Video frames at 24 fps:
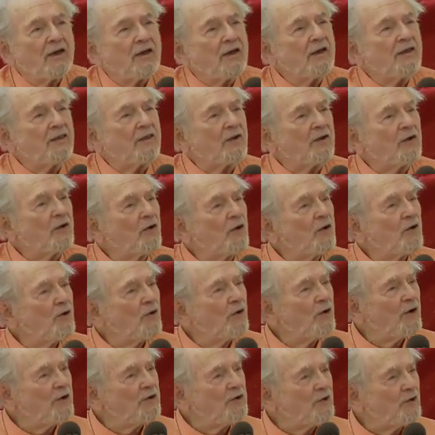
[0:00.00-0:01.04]
In the long
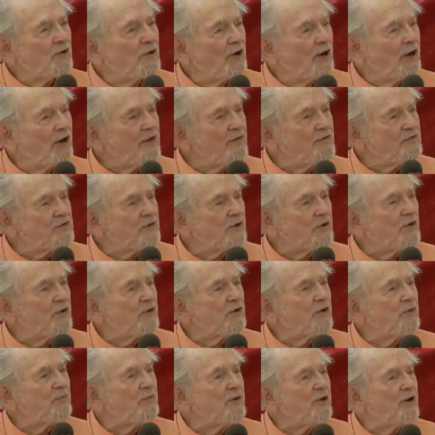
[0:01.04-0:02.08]
run, your lives are
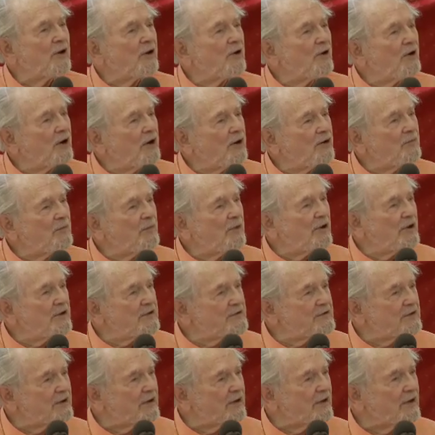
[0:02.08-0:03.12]
going to be a great
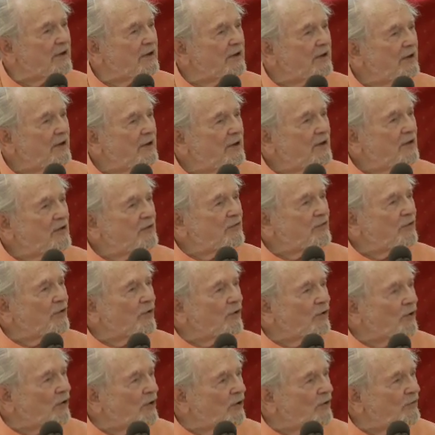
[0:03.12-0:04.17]
blessing
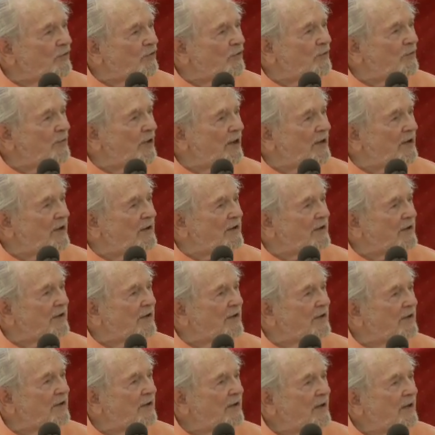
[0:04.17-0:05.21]
for all of
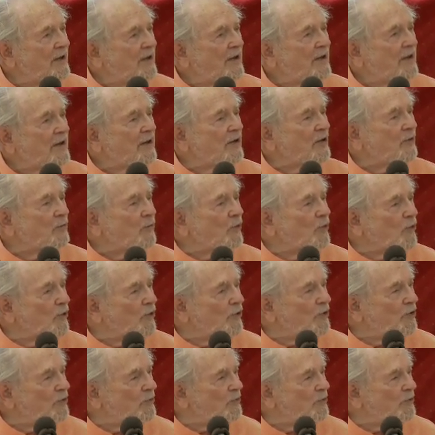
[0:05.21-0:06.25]
humanity. And the more you